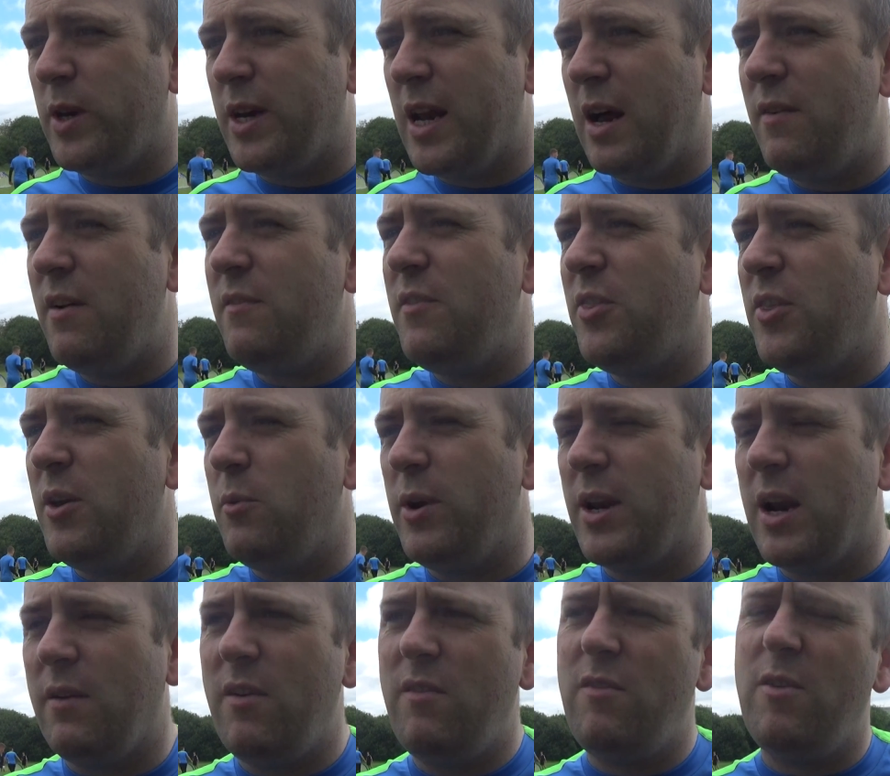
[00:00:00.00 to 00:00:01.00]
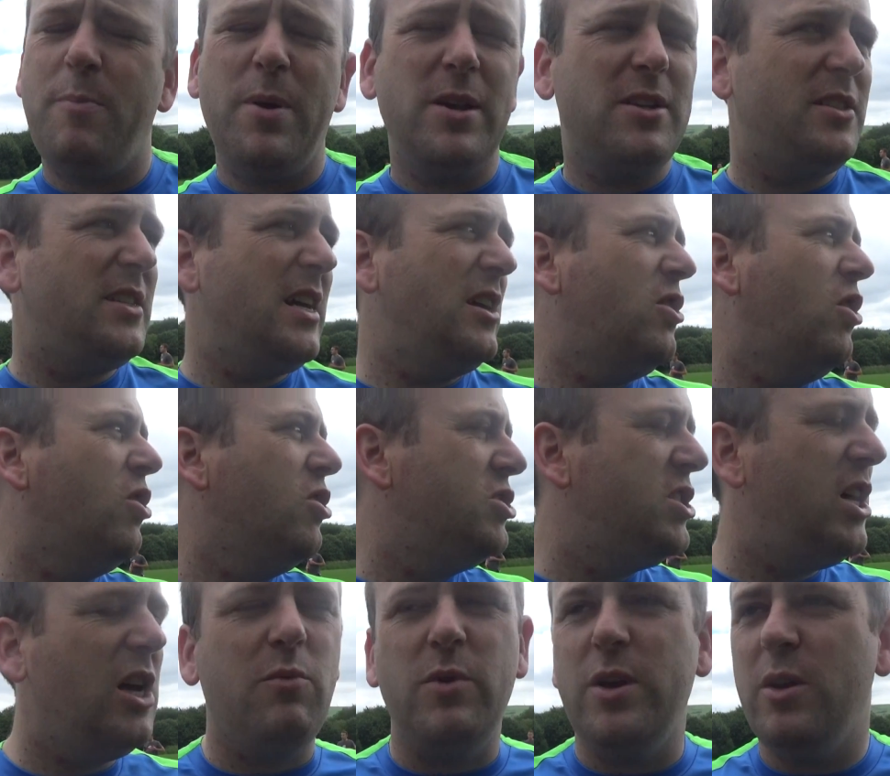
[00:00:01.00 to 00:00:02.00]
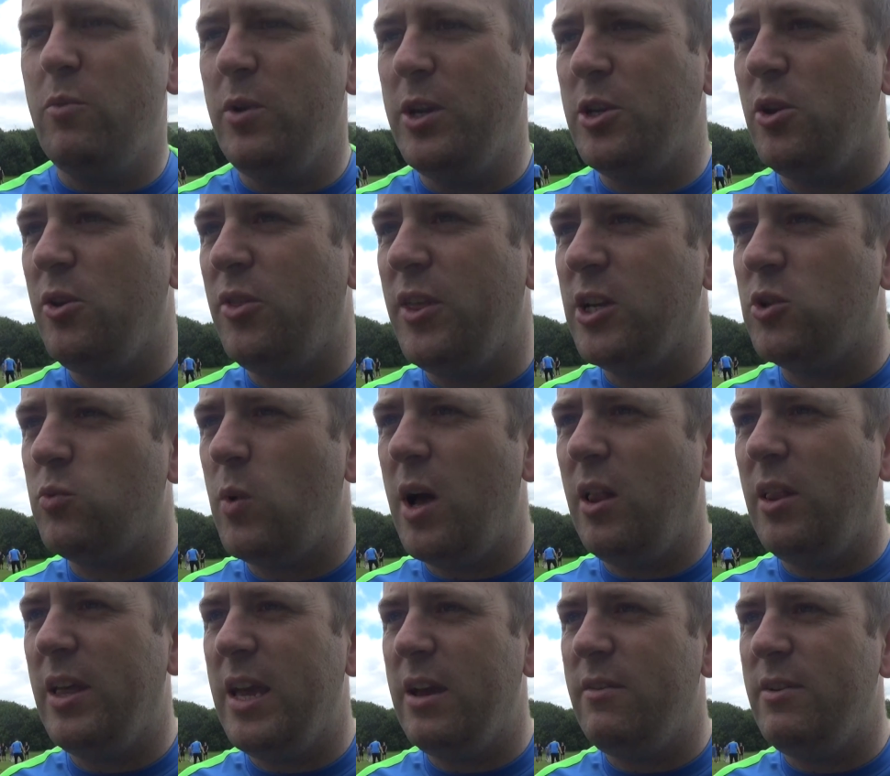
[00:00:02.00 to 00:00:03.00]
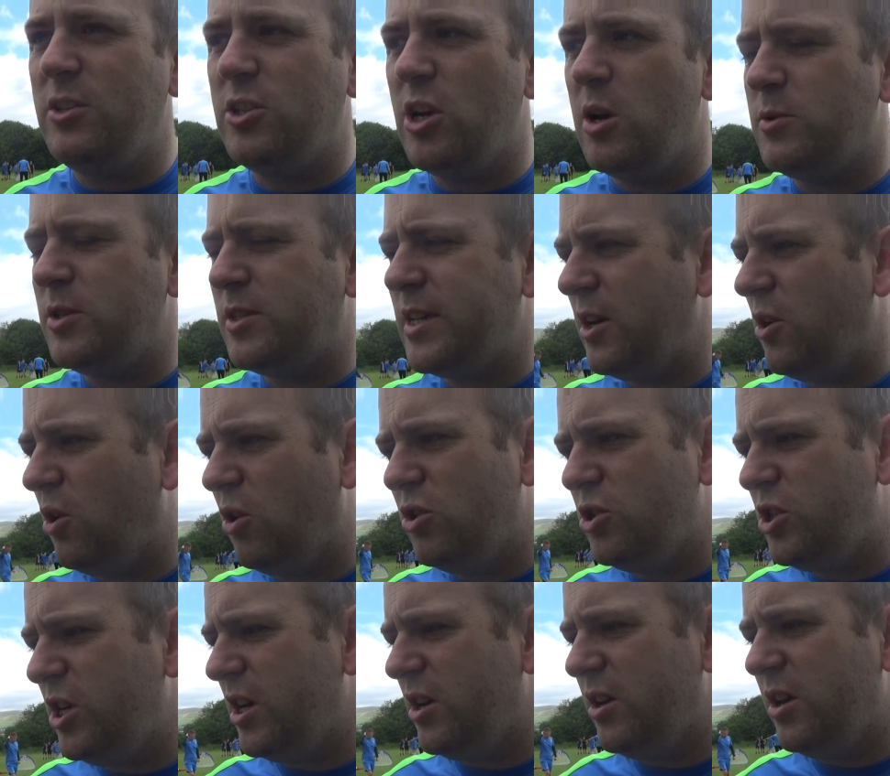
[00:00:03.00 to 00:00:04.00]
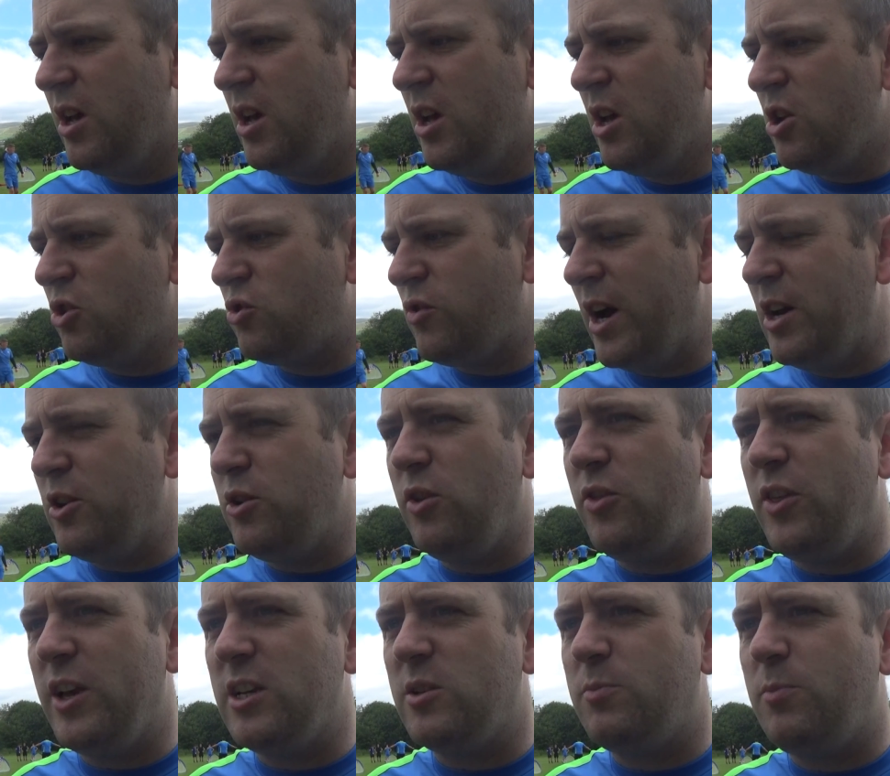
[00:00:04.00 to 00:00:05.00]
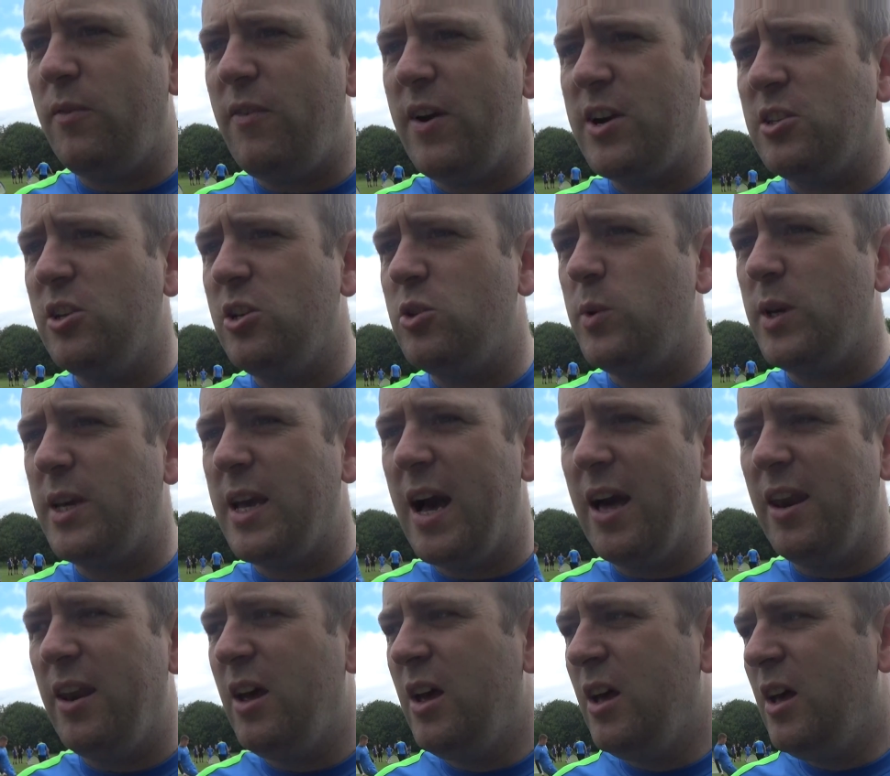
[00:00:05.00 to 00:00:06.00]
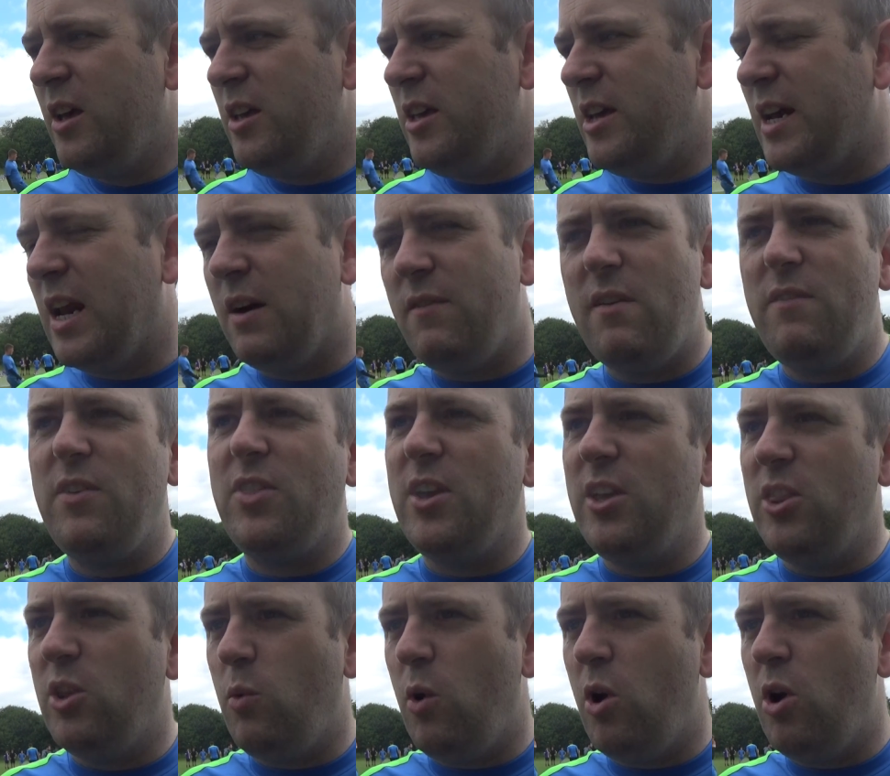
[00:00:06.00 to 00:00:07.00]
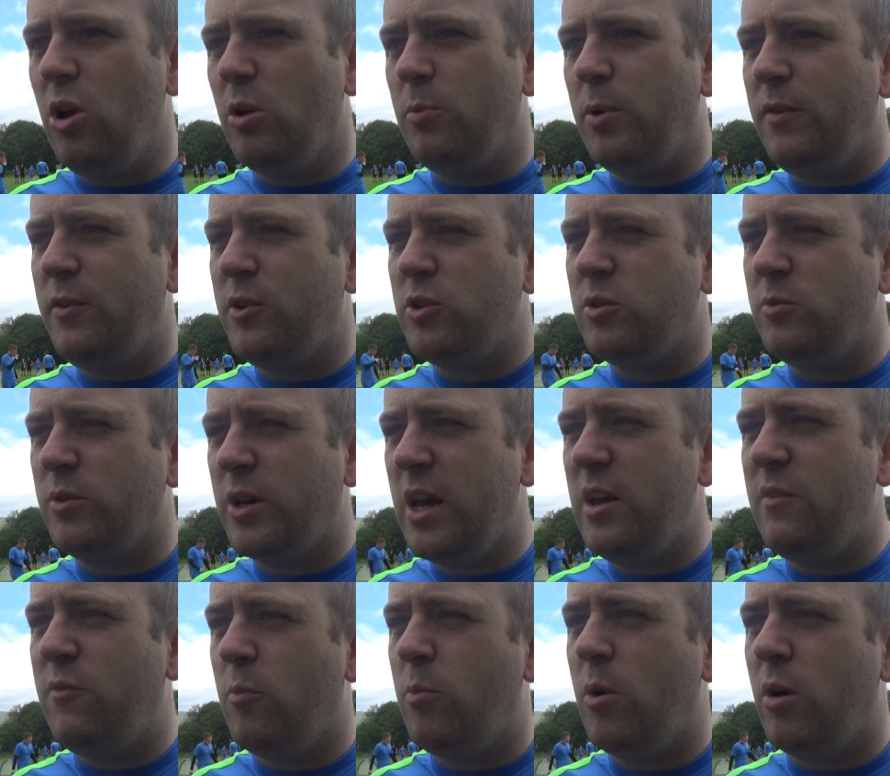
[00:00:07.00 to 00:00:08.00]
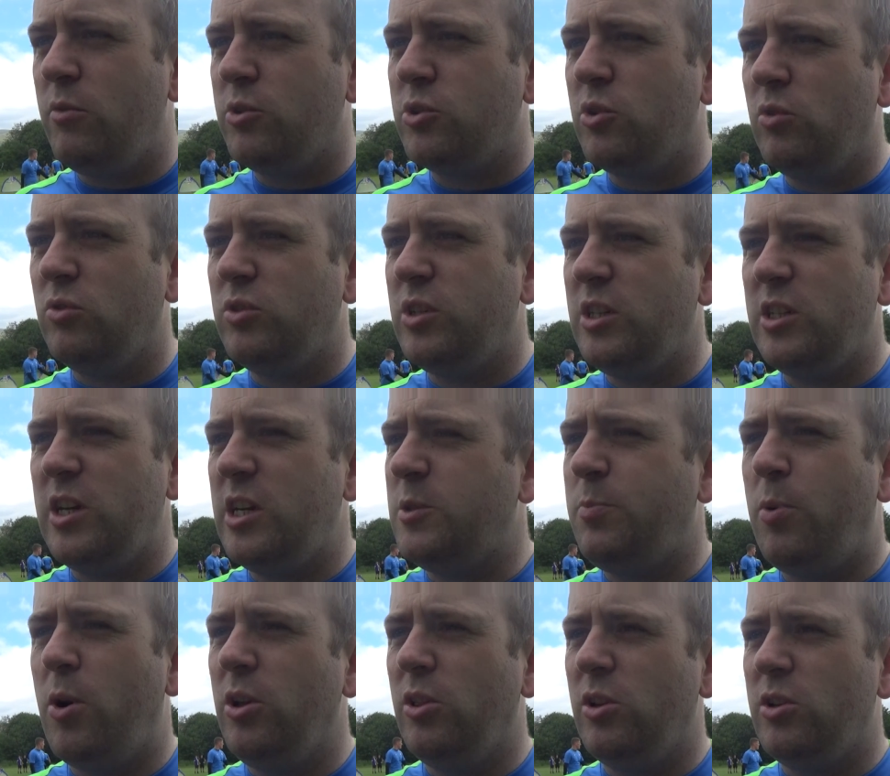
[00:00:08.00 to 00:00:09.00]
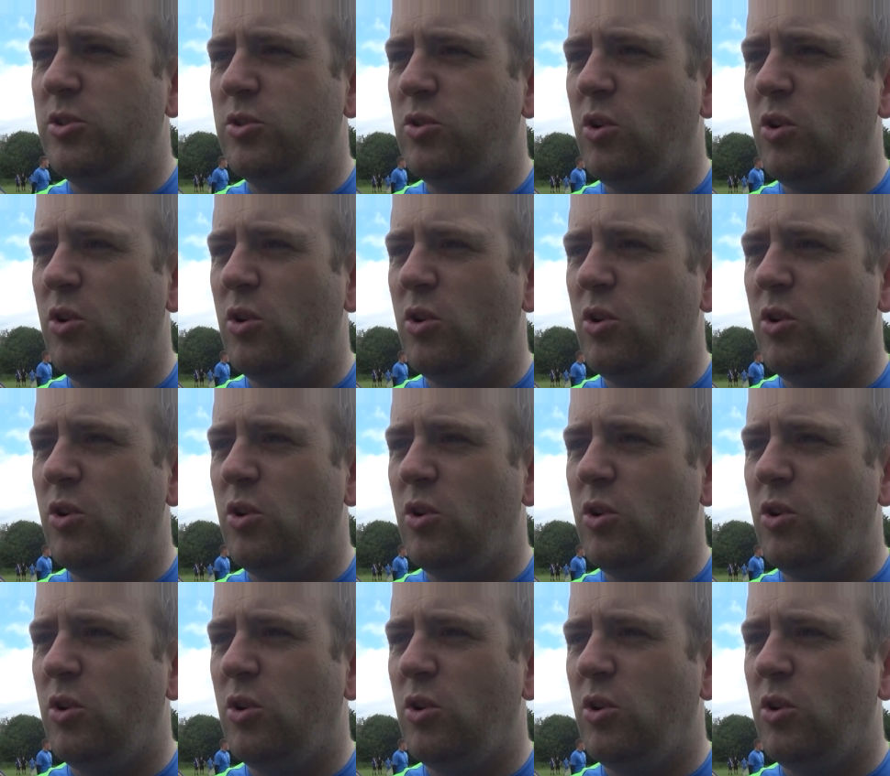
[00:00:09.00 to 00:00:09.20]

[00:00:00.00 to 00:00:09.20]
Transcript: We can have everything, we can have every piece of technology, and we do things well here in terms of technology and try and do things professionally as we can. You can have everything in the world, but if it doesn't get you football results, it's pointless.